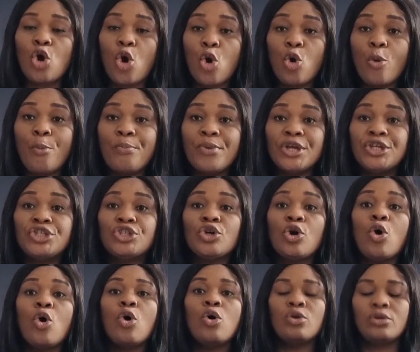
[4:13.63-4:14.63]

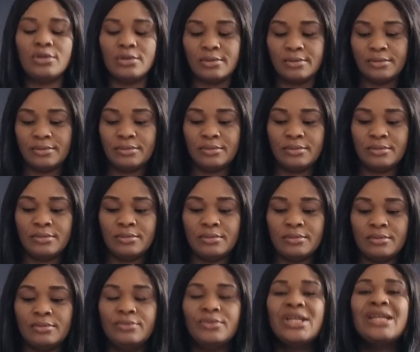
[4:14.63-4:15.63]
occupation.
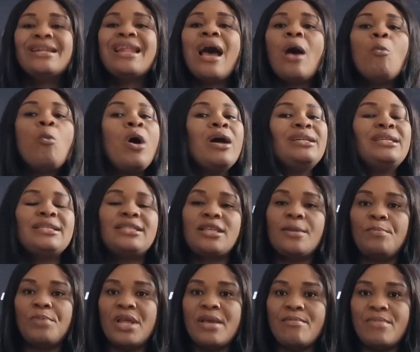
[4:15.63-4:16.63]
Now, what this
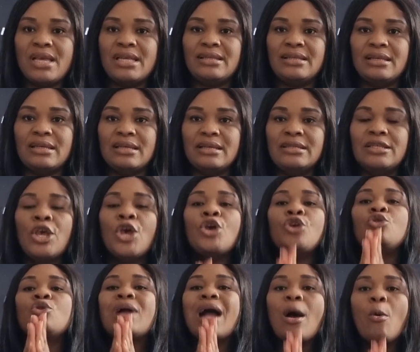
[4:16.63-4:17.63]
simply means is
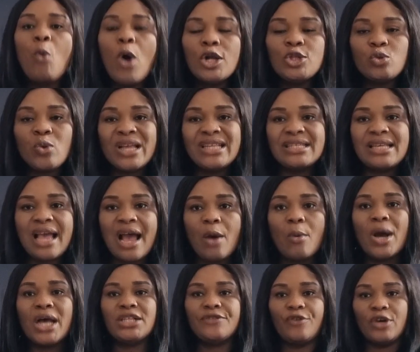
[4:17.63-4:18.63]
you can work 20
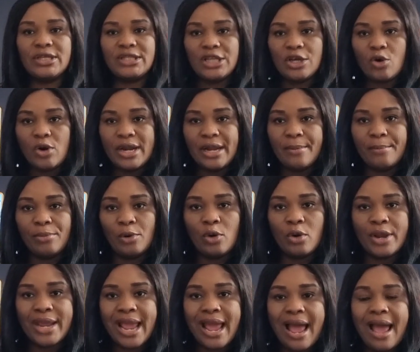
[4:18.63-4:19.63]
hours for a second
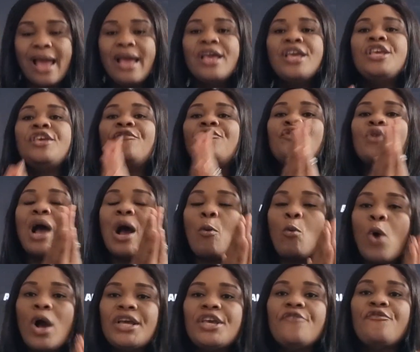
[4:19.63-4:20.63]
employer. If you are
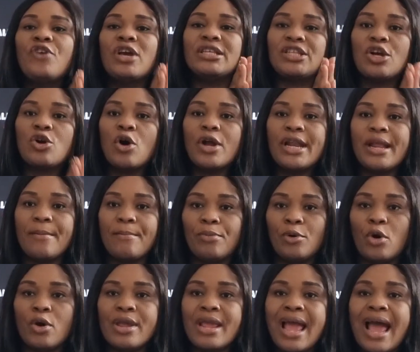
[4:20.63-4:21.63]
working for a second
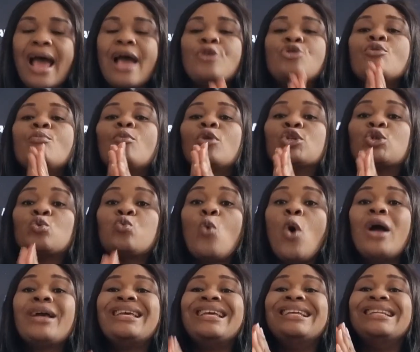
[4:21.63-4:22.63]
employer, you must
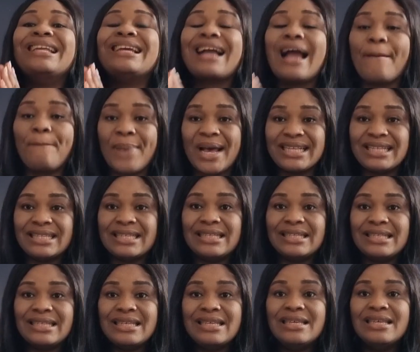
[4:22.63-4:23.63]
work in the
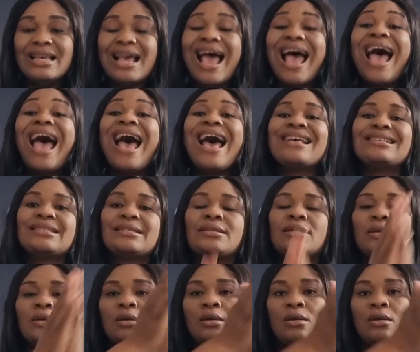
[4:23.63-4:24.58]
capacity as